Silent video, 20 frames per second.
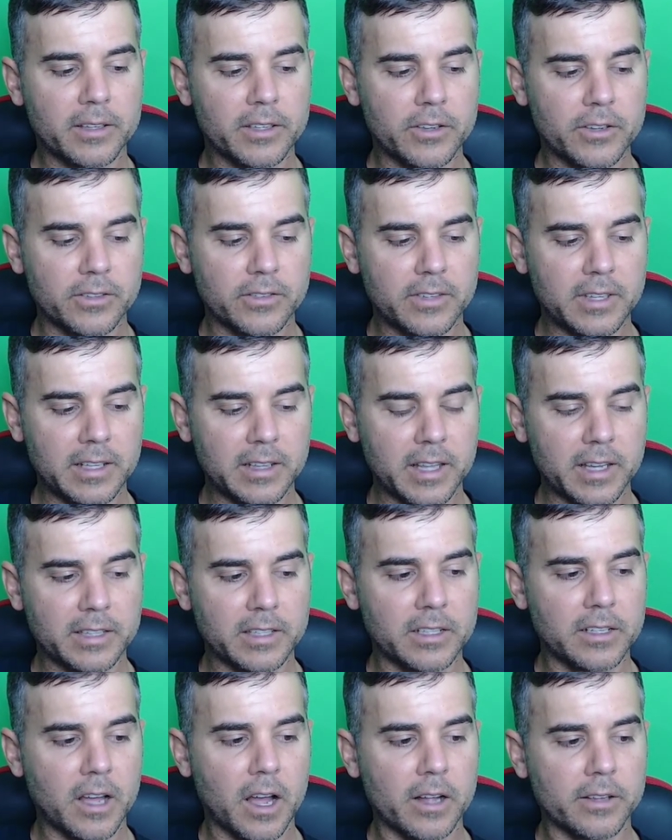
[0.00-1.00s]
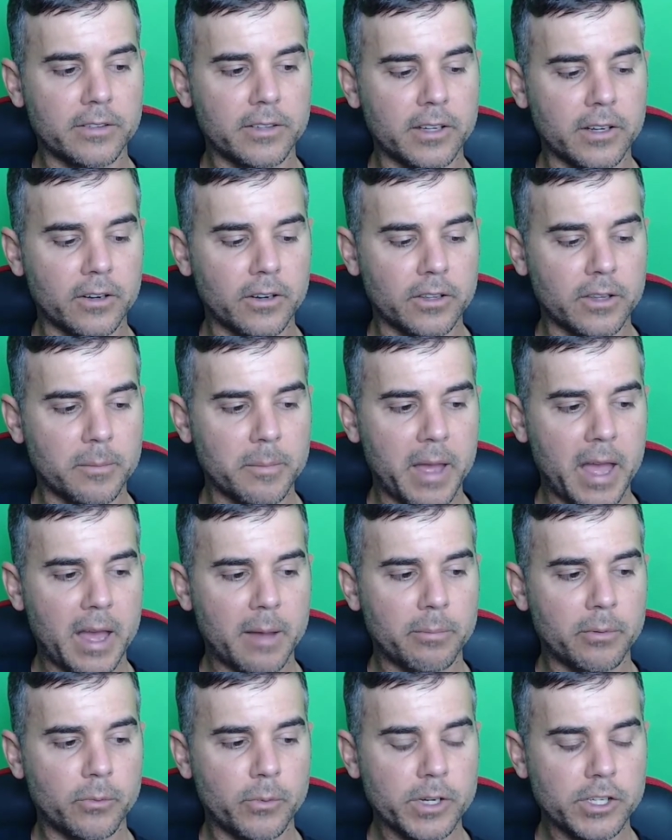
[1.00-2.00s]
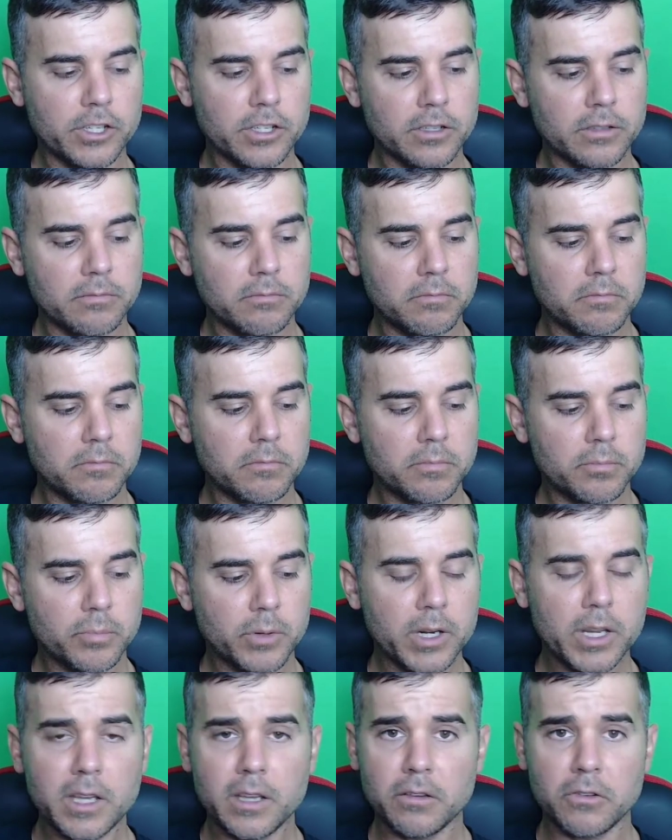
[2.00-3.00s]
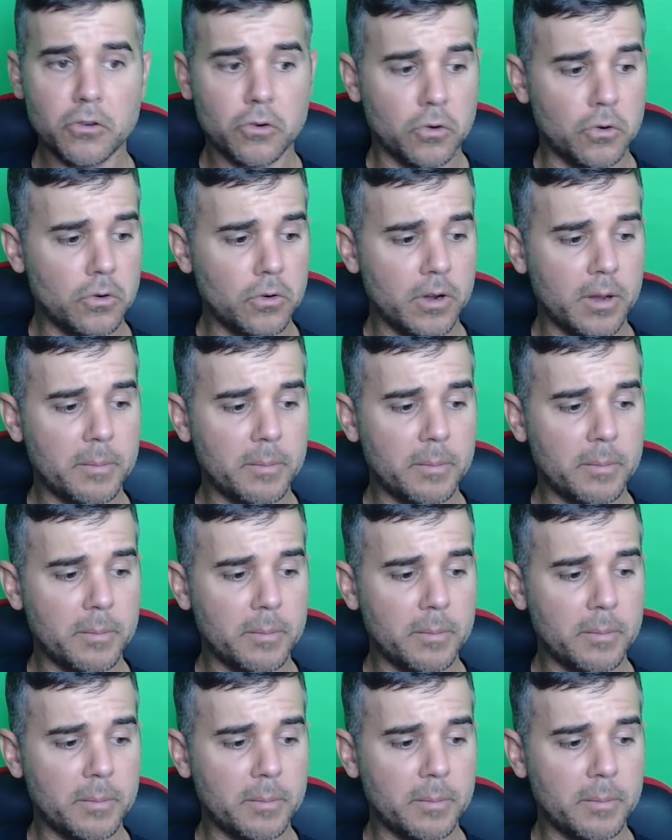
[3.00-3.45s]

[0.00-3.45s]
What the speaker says: You can see like the dots here on the map, which is pretty cool.